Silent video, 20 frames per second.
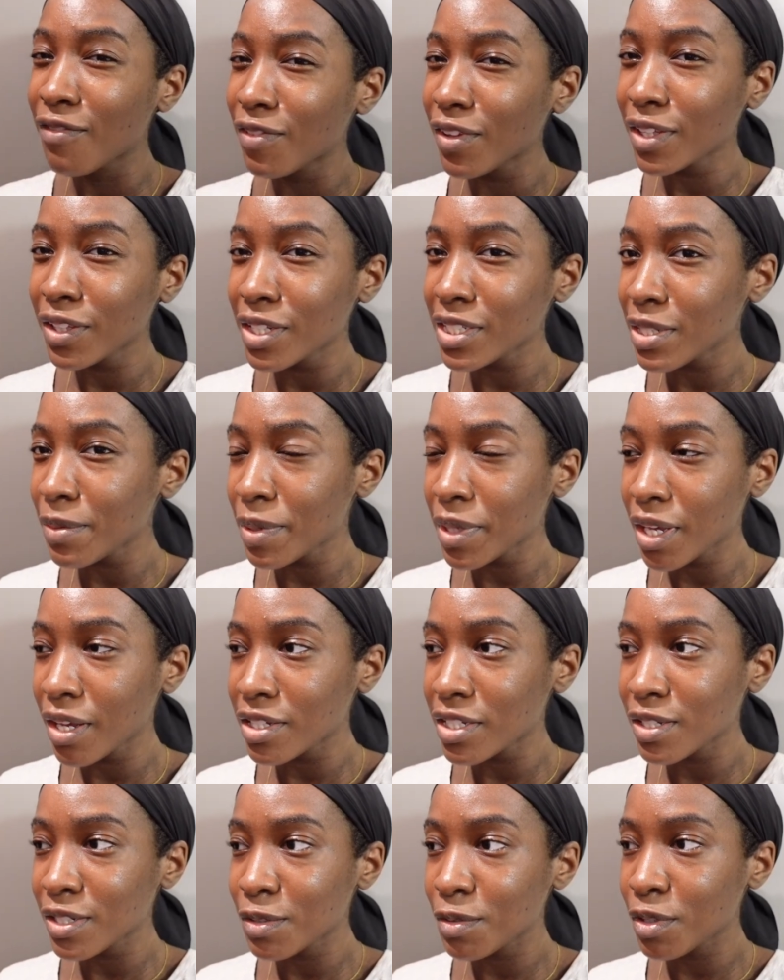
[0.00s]
I feel like there's something
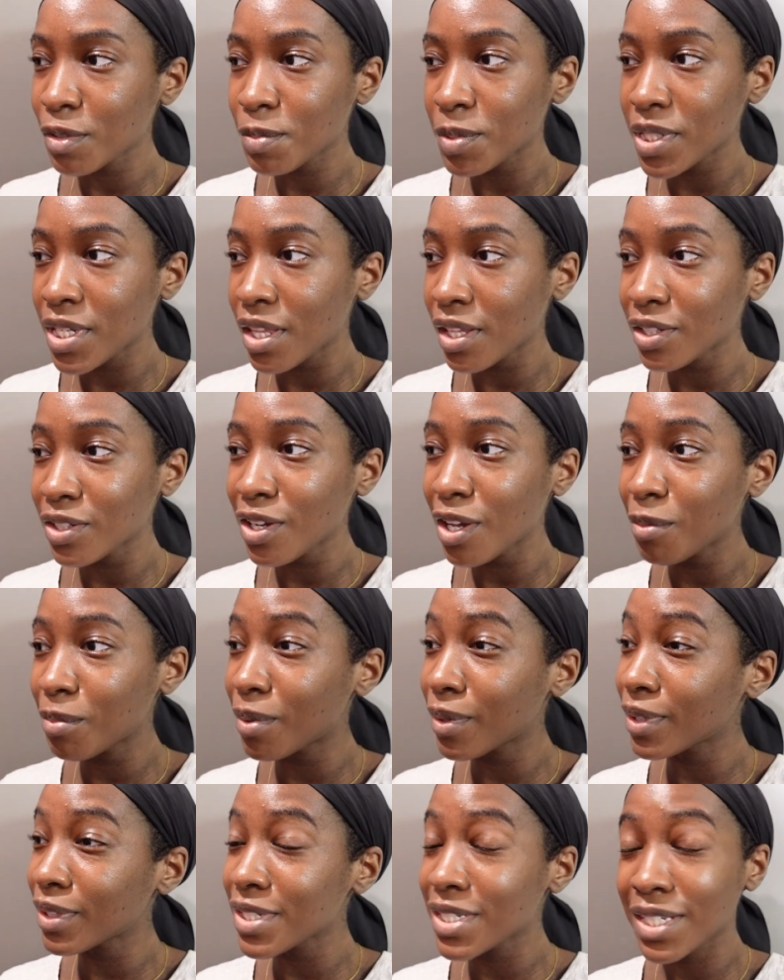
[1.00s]
else I'm supposed to be telling y'all,
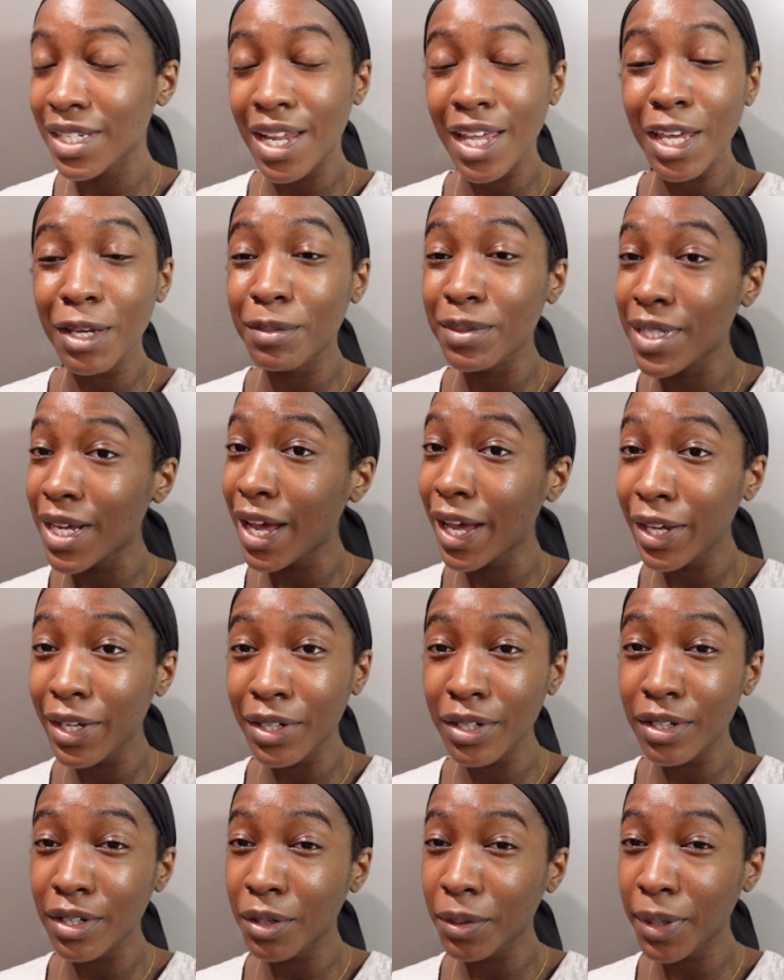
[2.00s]
but listen, I am
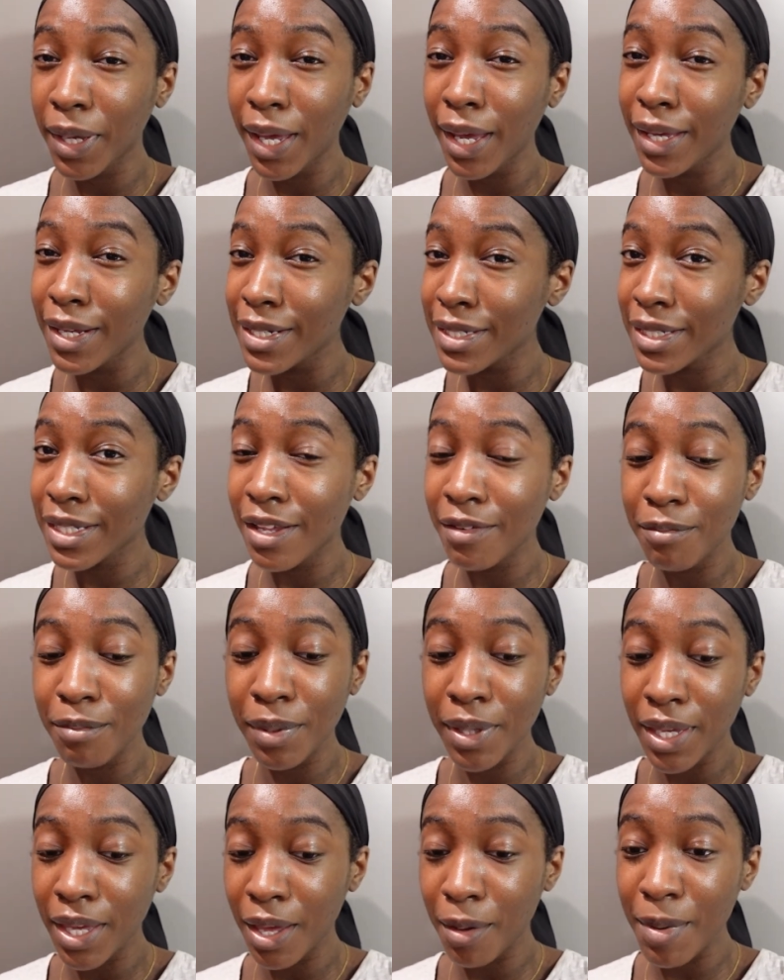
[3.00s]
tired, okay? It is 11
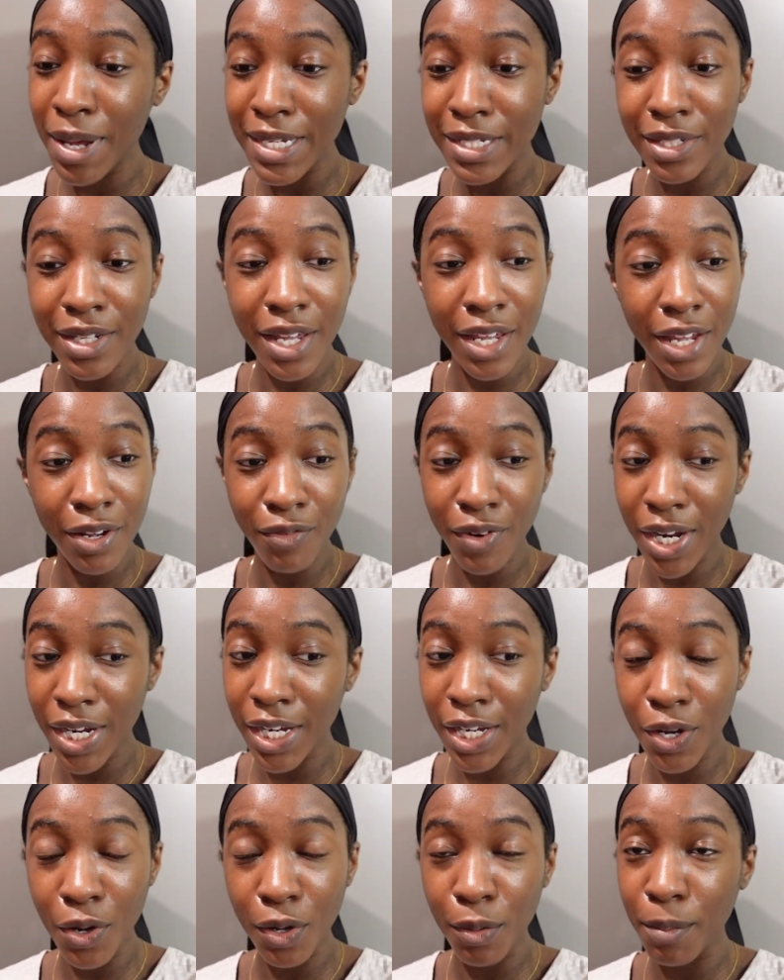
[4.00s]
p.m. I still gotta get ready
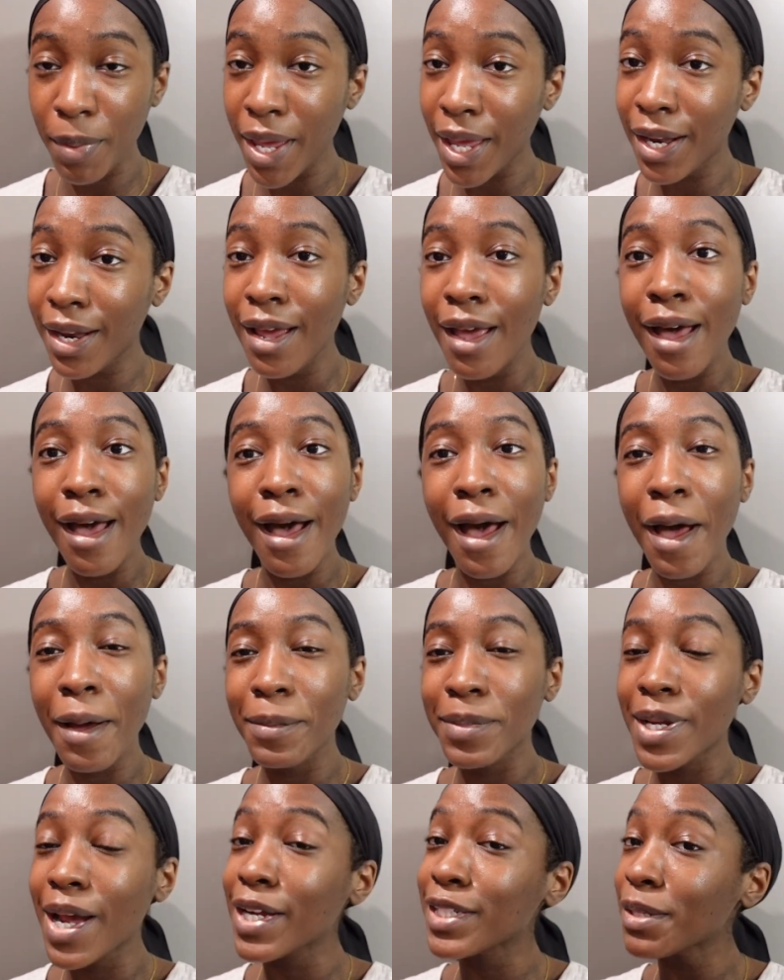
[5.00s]
to go to bed.
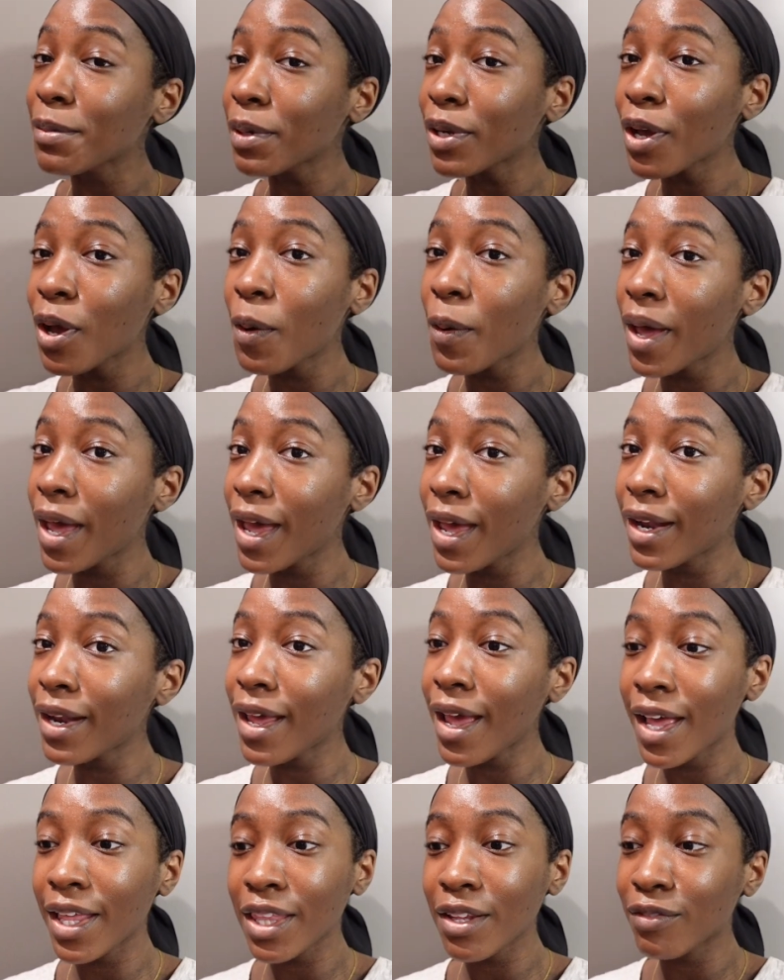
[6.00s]
I'm tired, so I'm gonna go ahead,
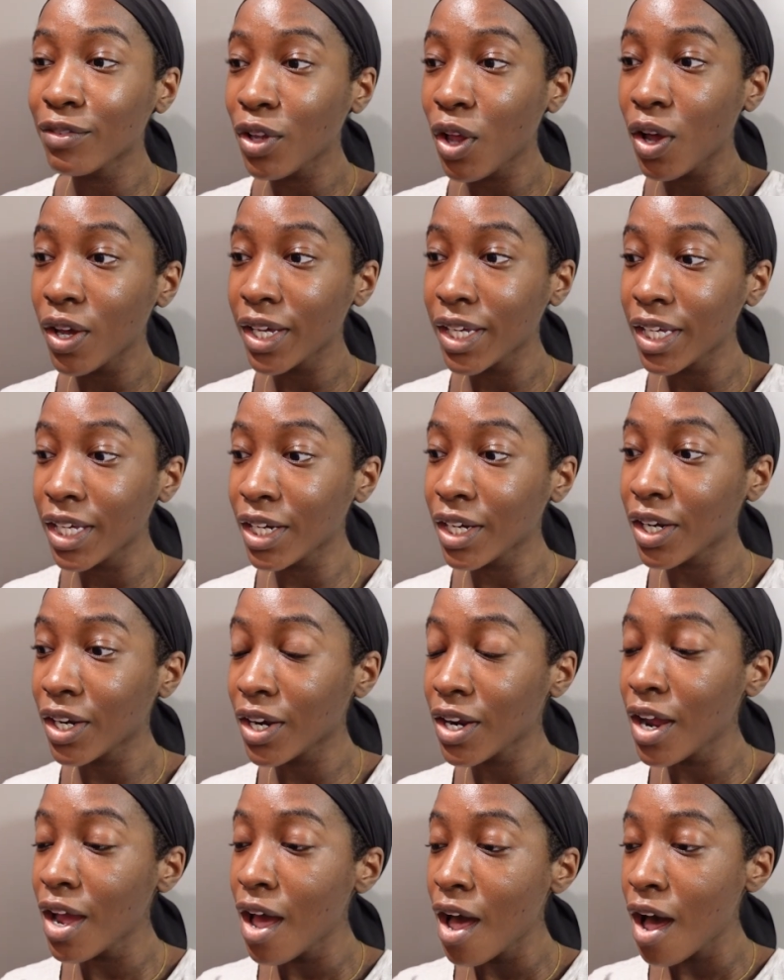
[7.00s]
end the vlog
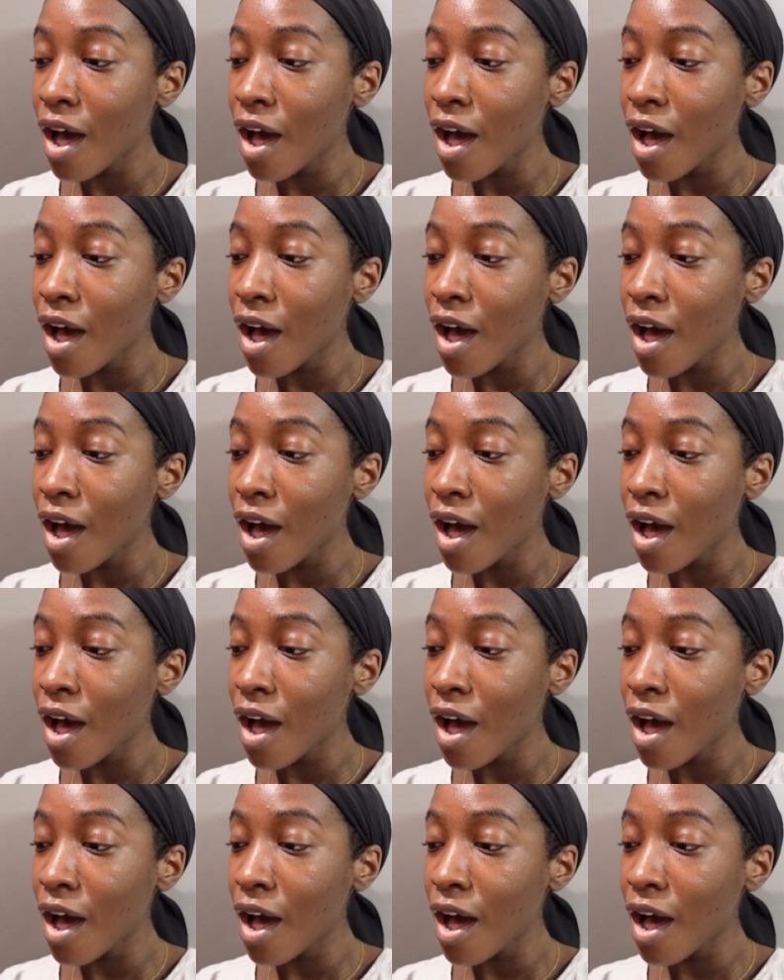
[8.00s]
here.